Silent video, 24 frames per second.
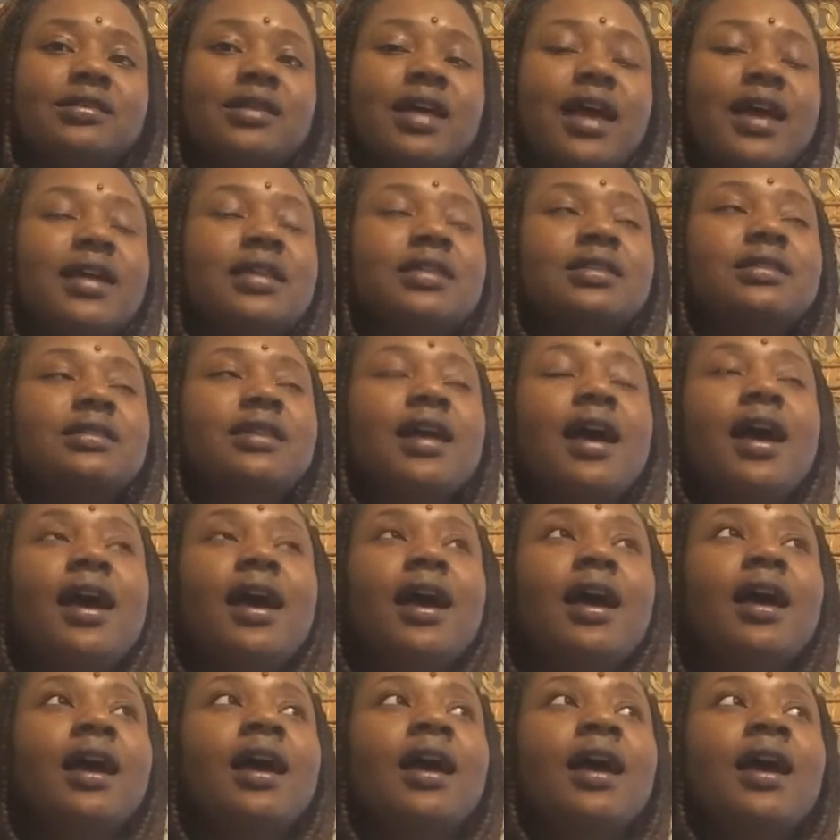Like, it's
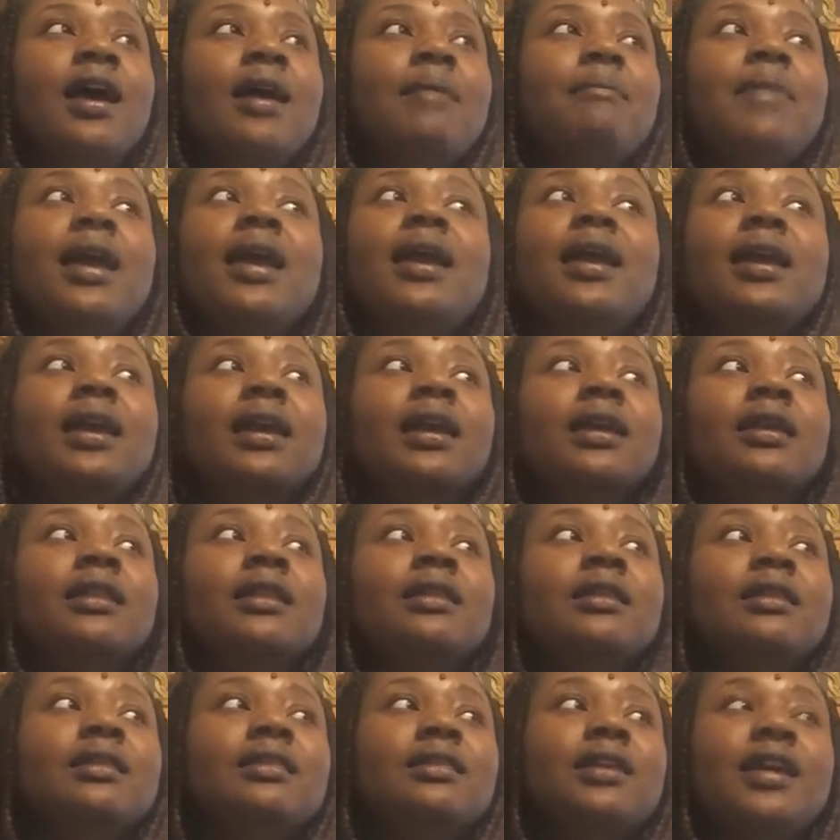not making
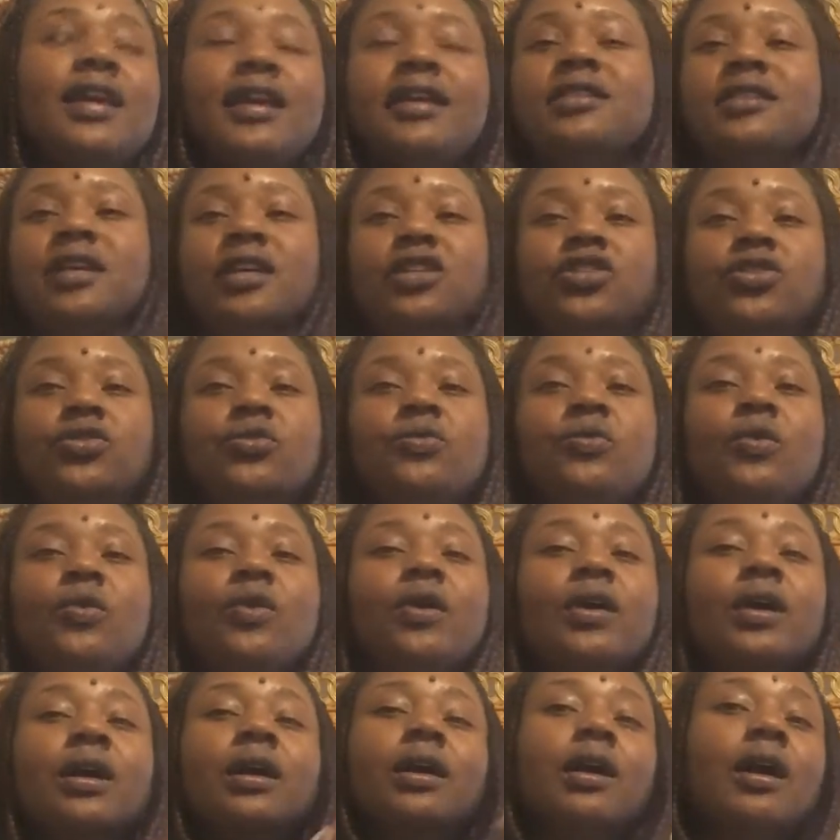the things that you
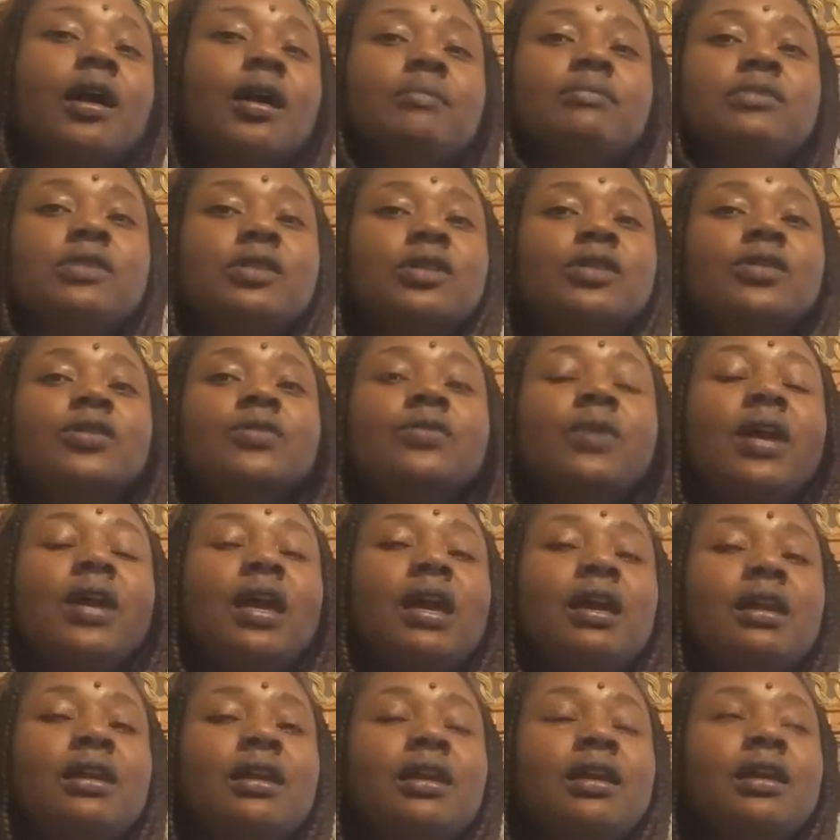want come to you
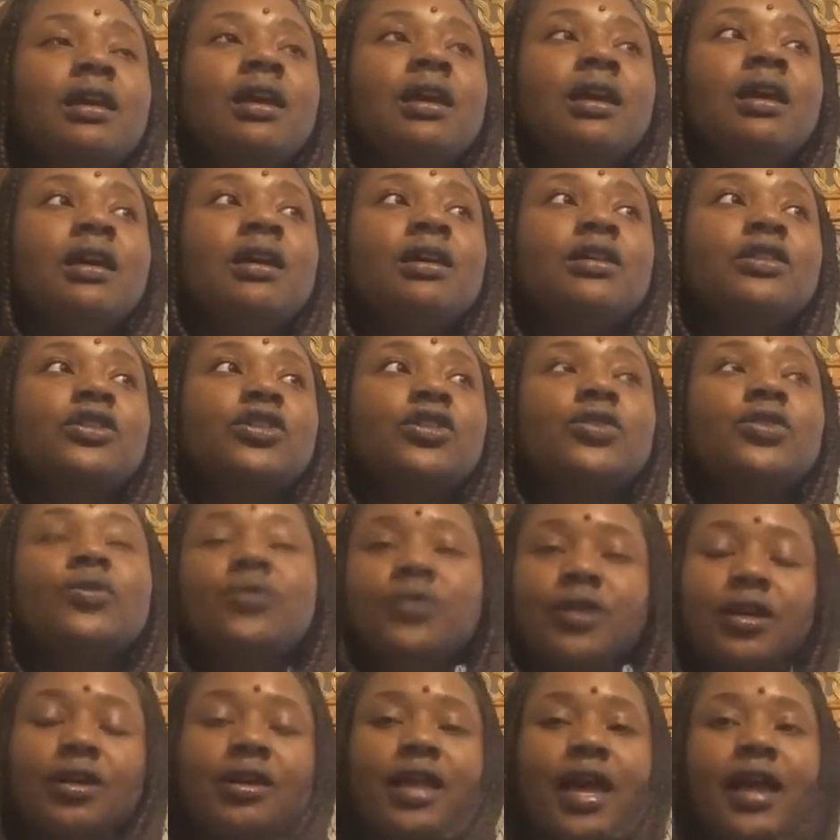any
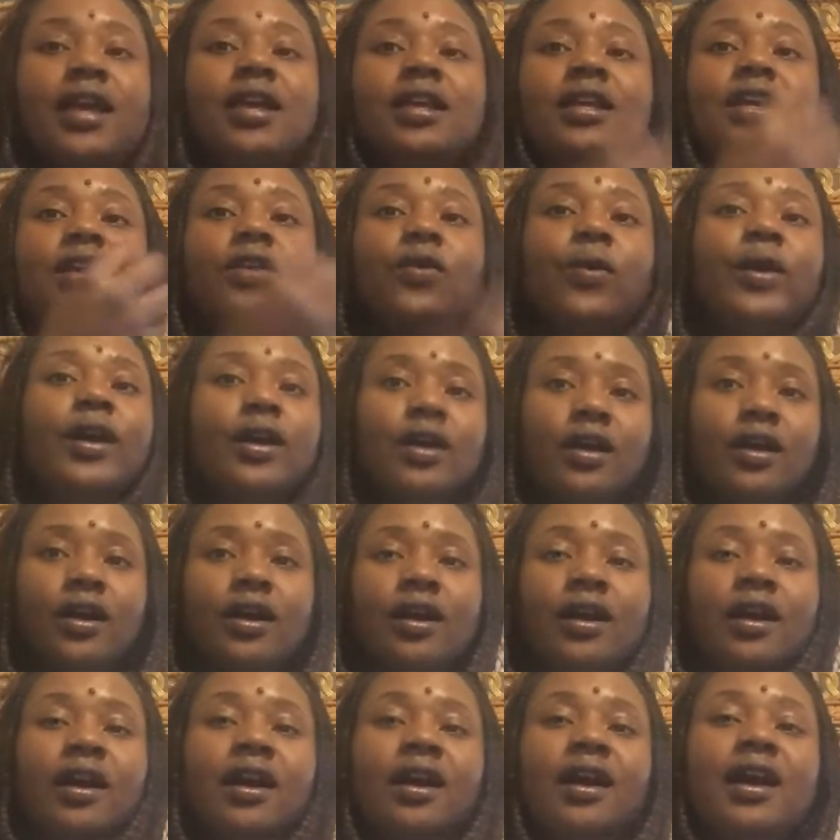sooner, like any
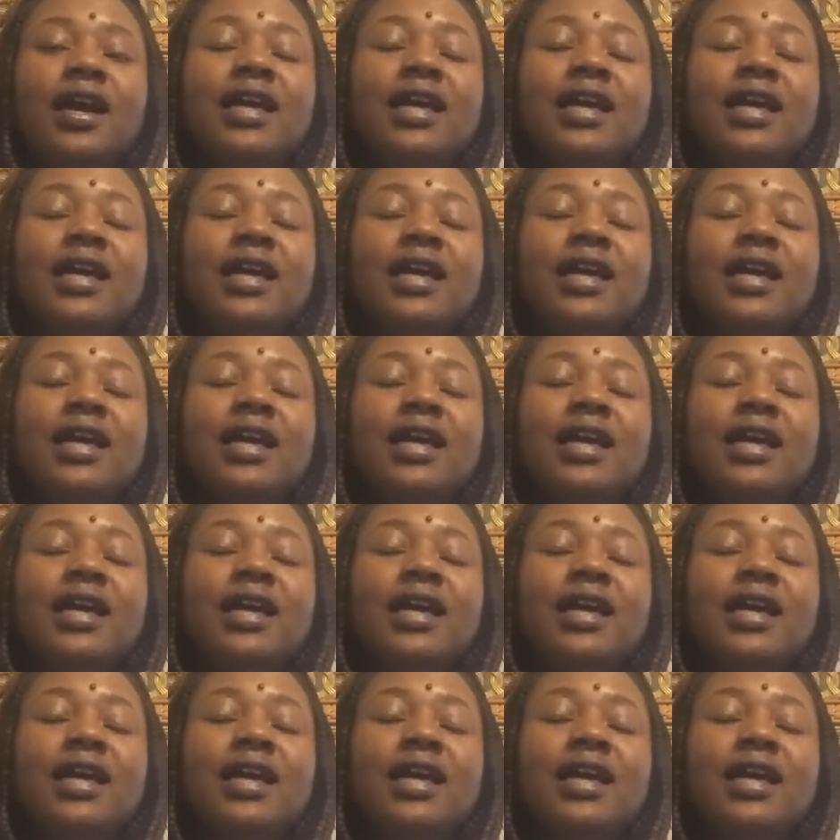quicker.